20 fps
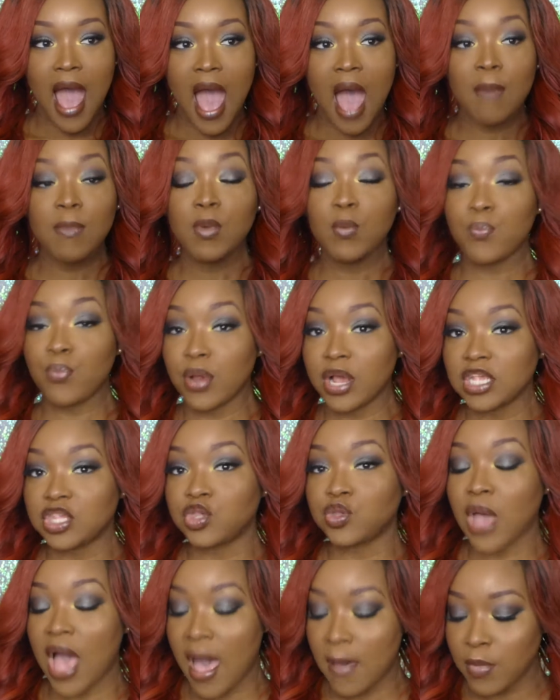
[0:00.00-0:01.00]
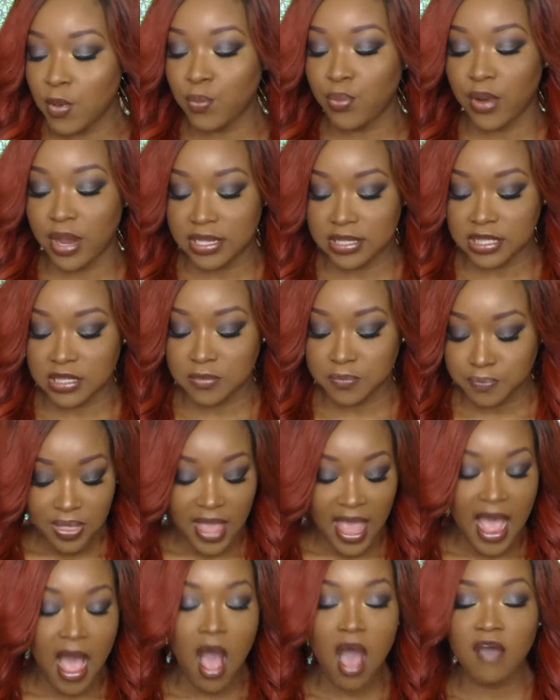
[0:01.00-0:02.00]
I'm impressed. I'm impressed.
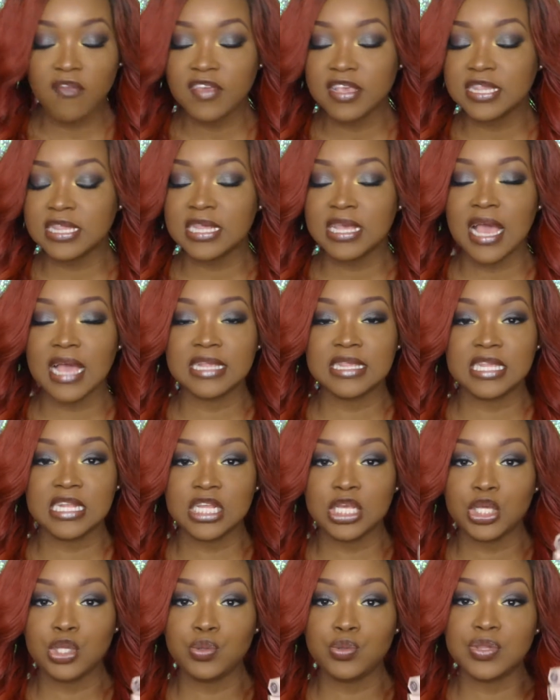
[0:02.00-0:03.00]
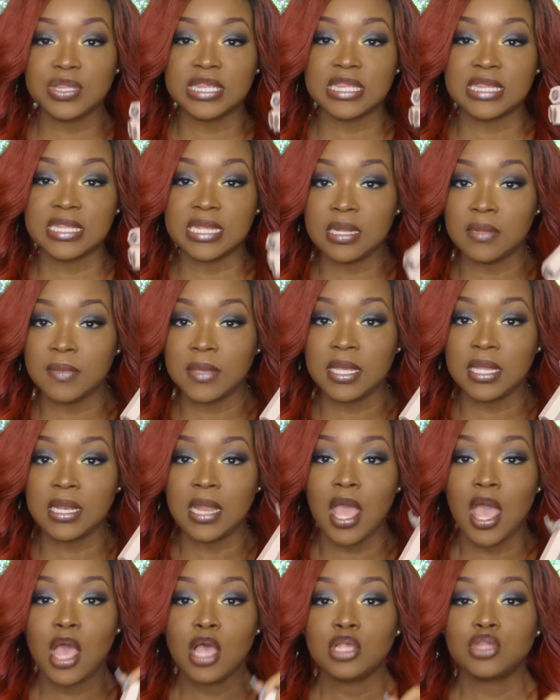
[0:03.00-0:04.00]
Obviously, I didn't use cinnamon,
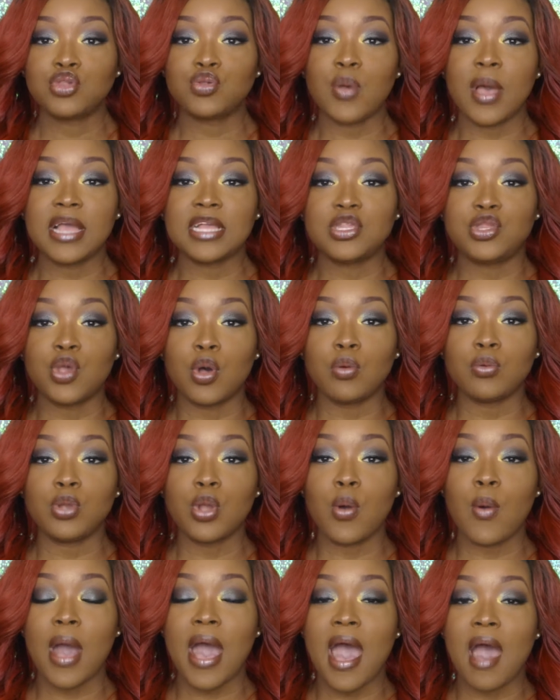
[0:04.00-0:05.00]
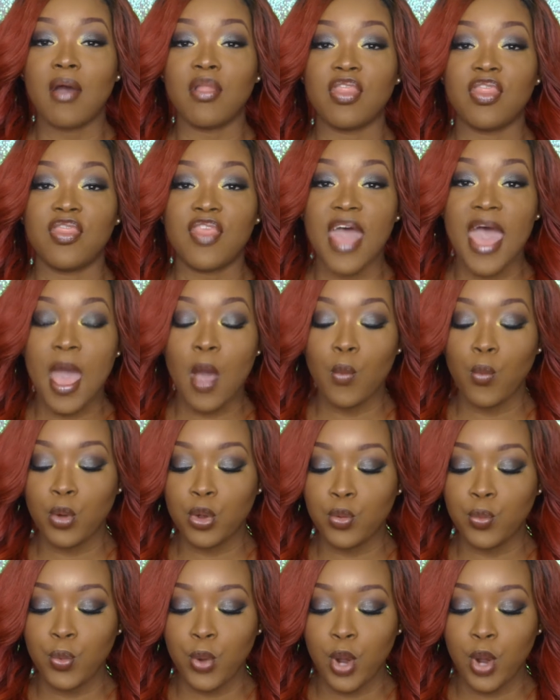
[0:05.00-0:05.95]
so I don't know how that would